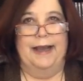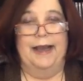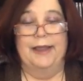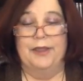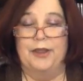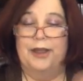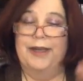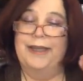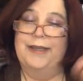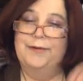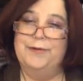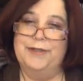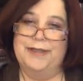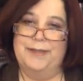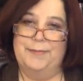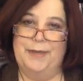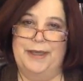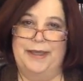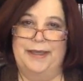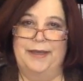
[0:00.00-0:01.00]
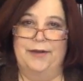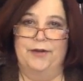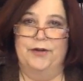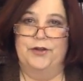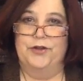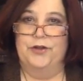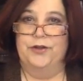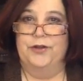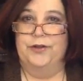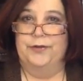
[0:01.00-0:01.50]
I thought he was the main
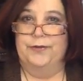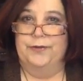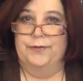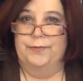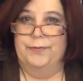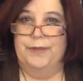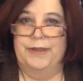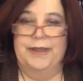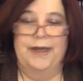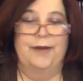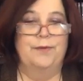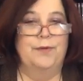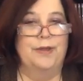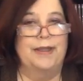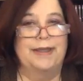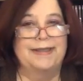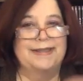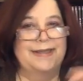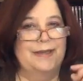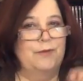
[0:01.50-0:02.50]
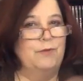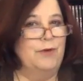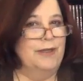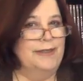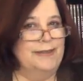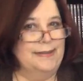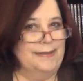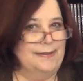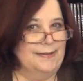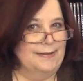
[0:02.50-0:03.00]
character, but then I realized he
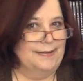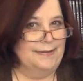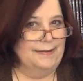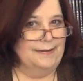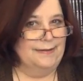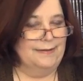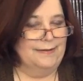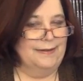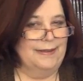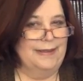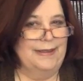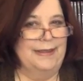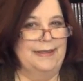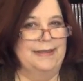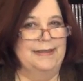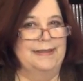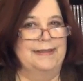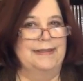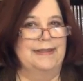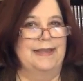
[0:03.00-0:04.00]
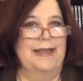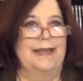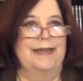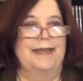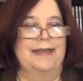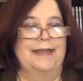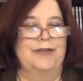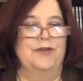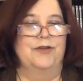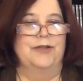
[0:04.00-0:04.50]
wasn't. He is
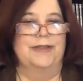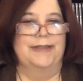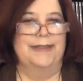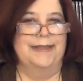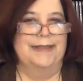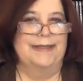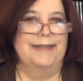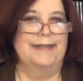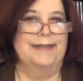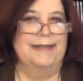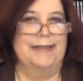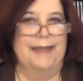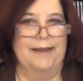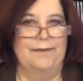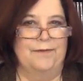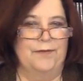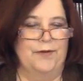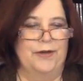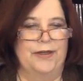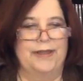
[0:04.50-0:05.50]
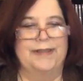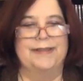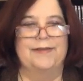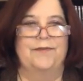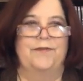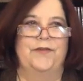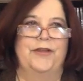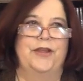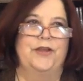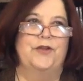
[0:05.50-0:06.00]
an interesting cipher. He
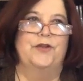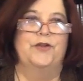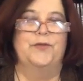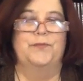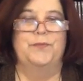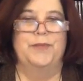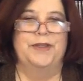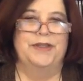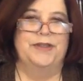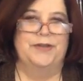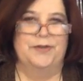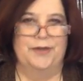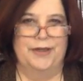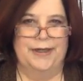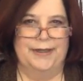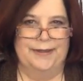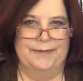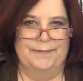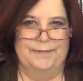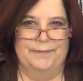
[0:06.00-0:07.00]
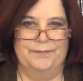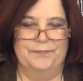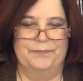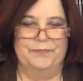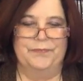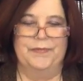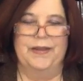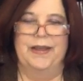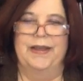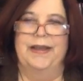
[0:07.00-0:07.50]
is a figure of mystery.
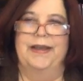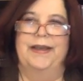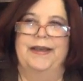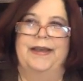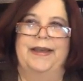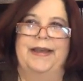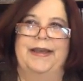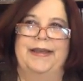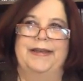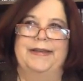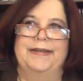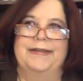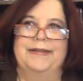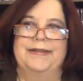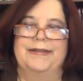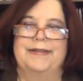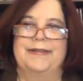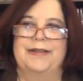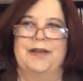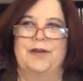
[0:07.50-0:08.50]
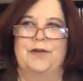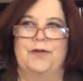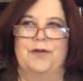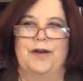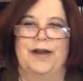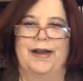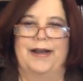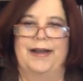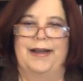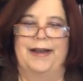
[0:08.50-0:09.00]
And
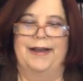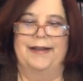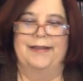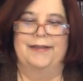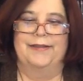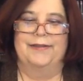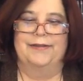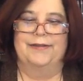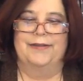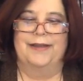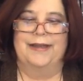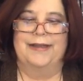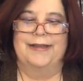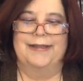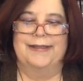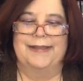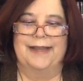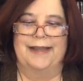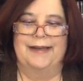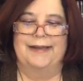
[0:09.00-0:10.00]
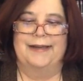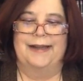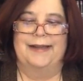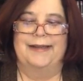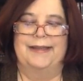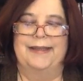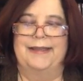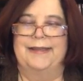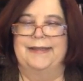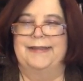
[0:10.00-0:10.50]
so I decided
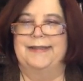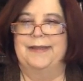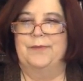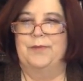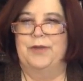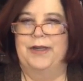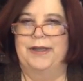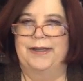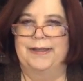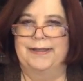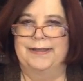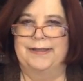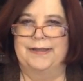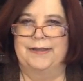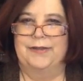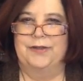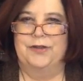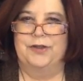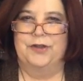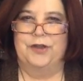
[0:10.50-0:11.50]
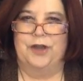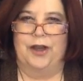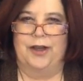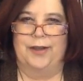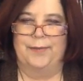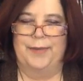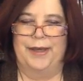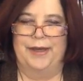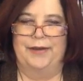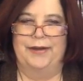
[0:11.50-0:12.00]
I needed someone else to
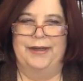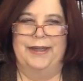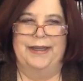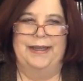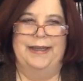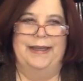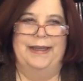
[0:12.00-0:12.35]
talk about.